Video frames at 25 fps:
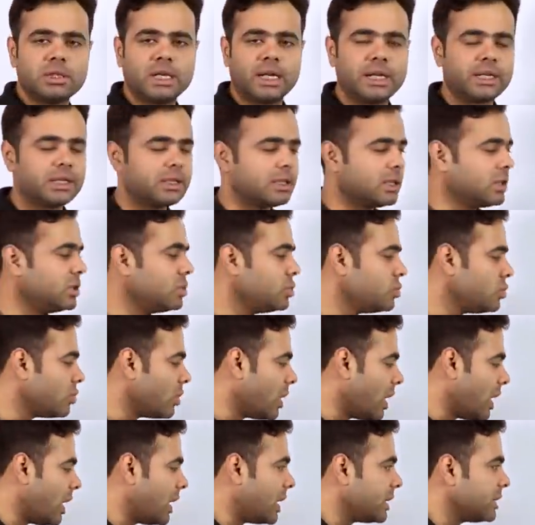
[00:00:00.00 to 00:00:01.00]
that
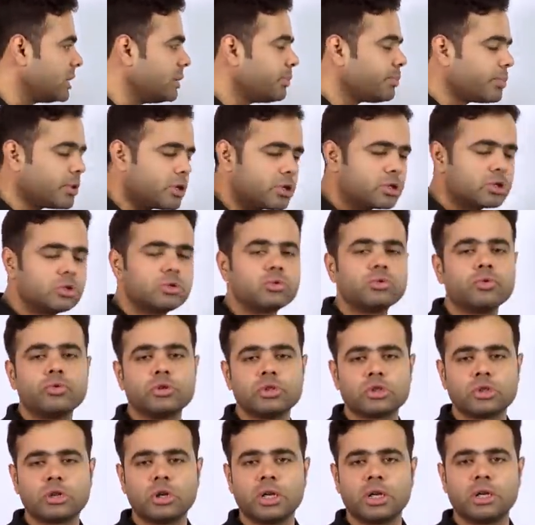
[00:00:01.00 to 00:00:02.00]
you are the person
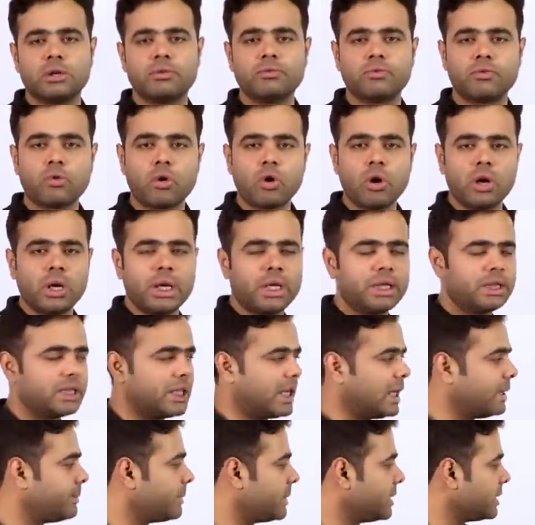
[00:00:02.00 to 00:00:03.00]
who is got involved in
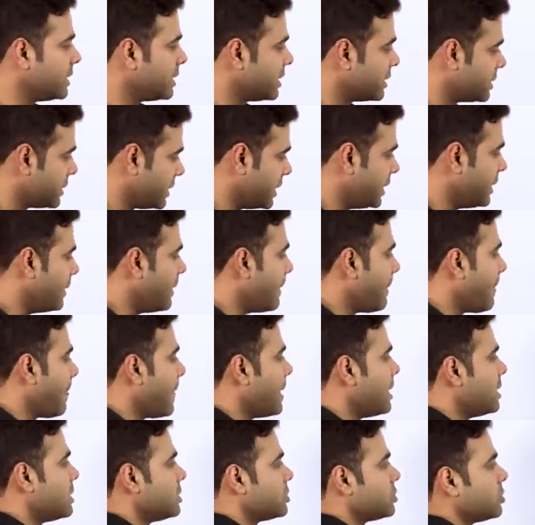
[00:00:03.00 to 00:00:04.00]
that particular thing.
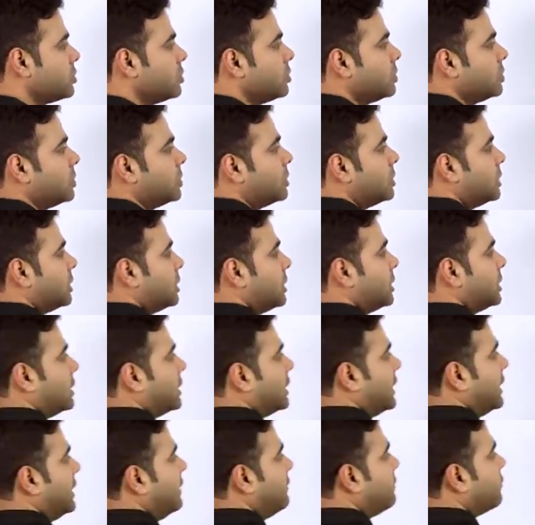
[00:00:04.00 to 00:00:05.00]
So
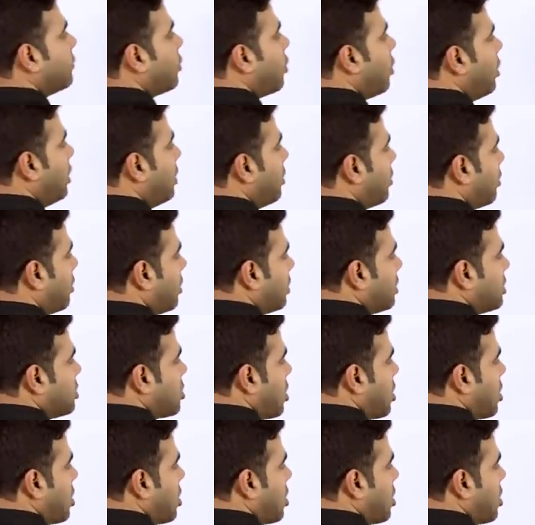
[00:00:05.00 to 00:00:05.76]
uh, involved or